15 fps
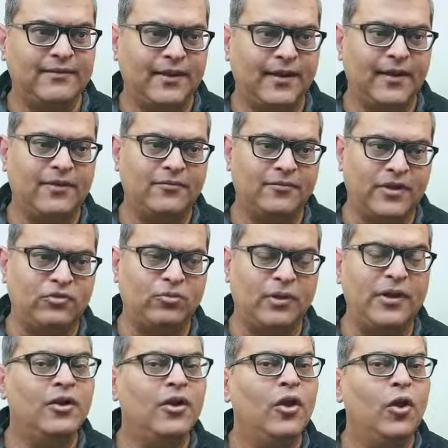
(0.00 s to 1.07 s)
and which
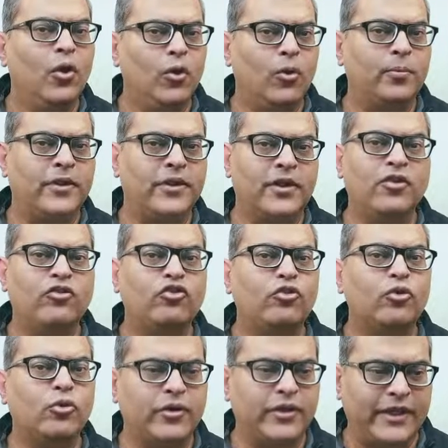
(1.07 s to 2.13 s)
will open the
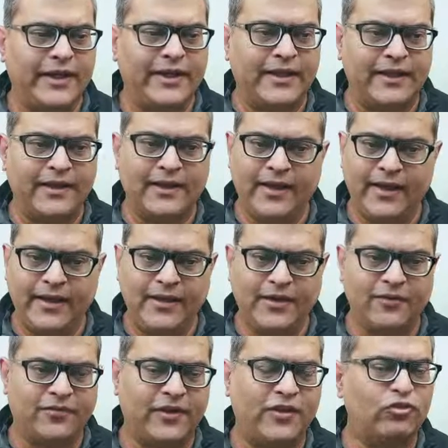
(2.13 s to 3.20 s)
Store Detail
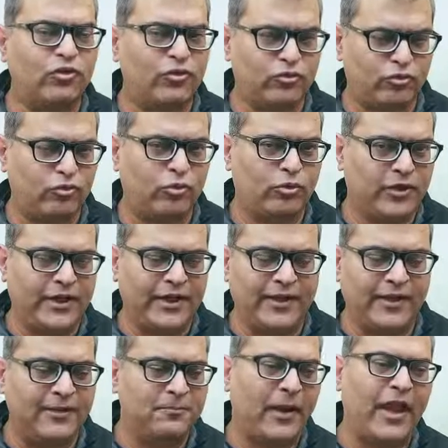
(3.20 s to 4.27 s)
interface or Store
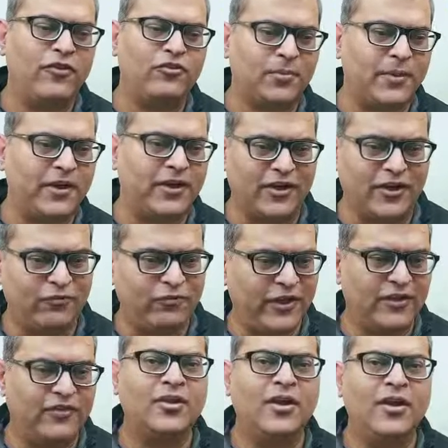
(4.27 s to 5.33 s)
Detail Management
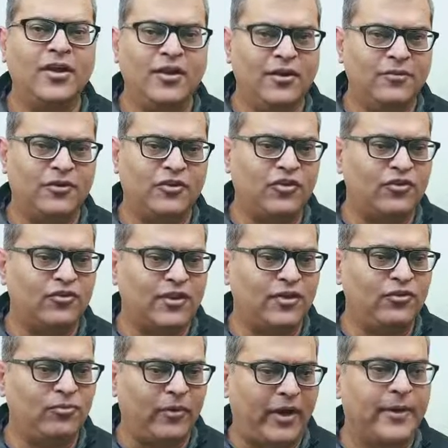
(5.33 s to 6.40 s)
interface, which is
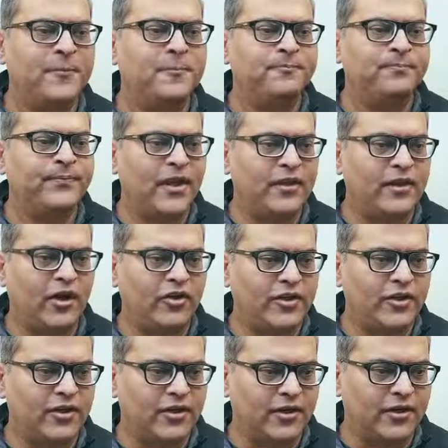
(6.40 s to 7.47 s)
this one. Now
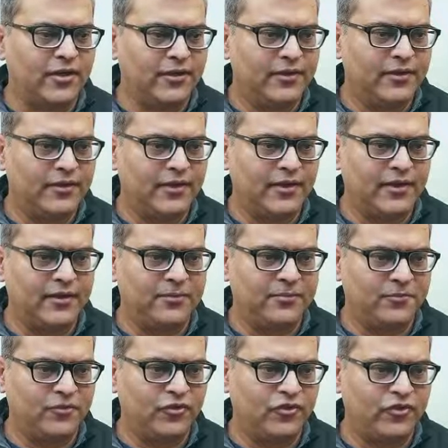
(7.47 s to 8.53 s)
here, the
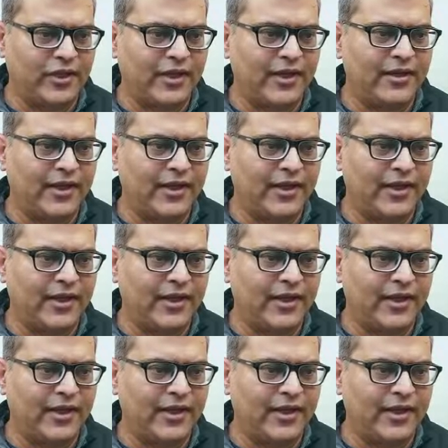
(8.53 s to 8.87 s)
second